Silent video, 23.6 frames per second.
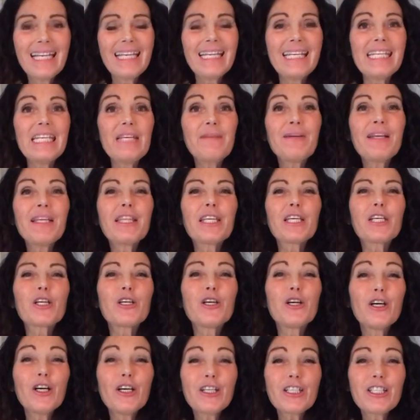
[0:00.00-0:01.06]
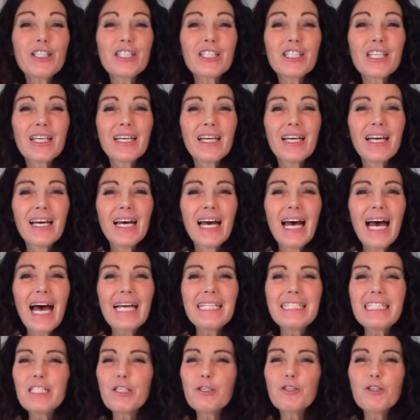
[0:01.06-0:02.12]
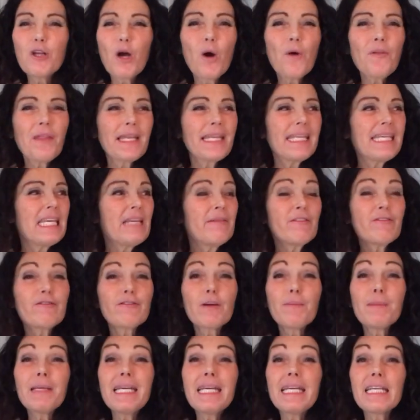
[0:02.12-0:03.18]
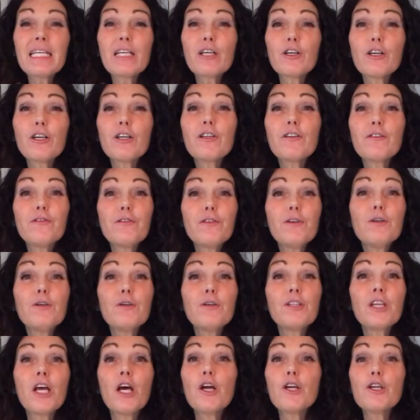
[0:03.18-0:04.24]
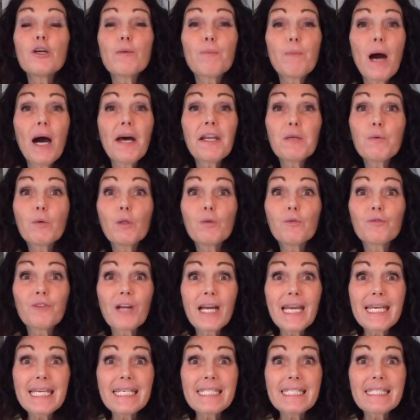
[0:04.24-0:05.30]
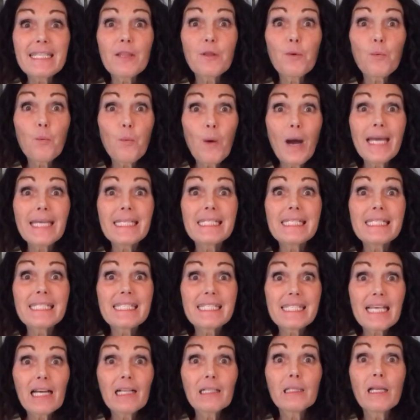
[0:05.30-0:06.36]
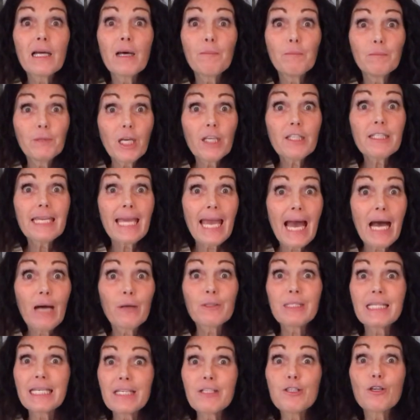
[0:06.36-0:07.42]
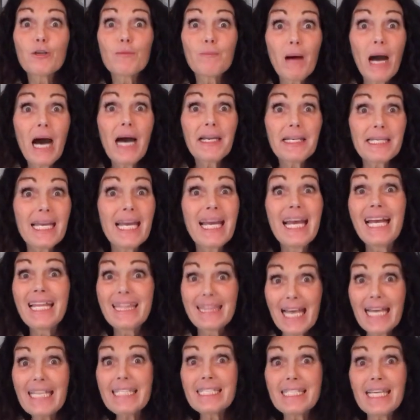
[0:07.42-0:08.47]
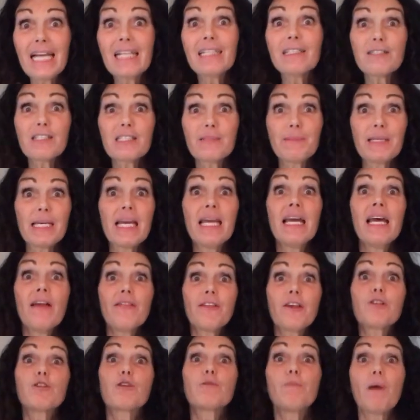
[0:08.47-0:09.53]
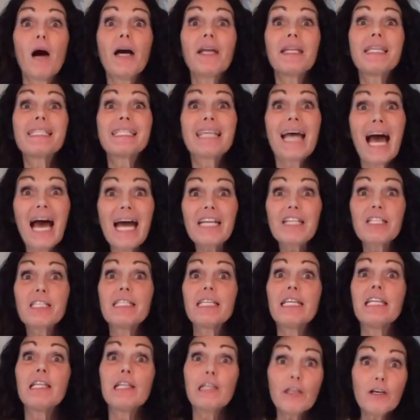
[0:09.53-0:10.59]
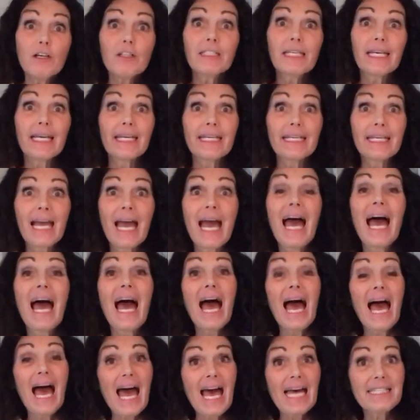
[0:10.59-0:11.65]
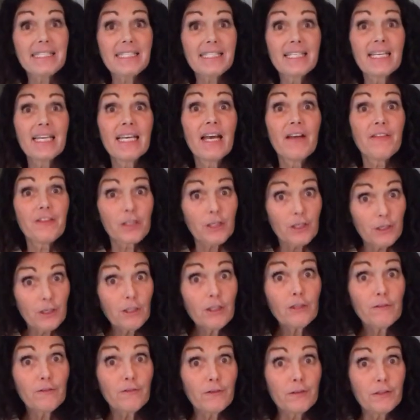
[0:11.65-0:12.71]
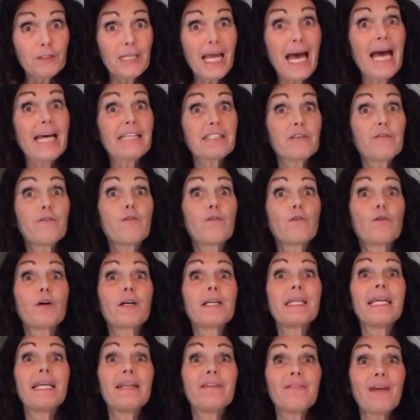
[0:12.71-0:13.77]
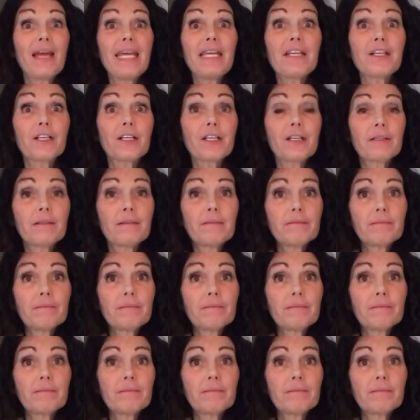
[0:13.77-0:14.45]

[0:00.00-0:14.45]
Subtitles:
leaving the cooked. And did you know that even from eating cooked food, your body will raise the white cell blood count in your body? That tells me that your body's actually looking at the cooked food as a foreign invader.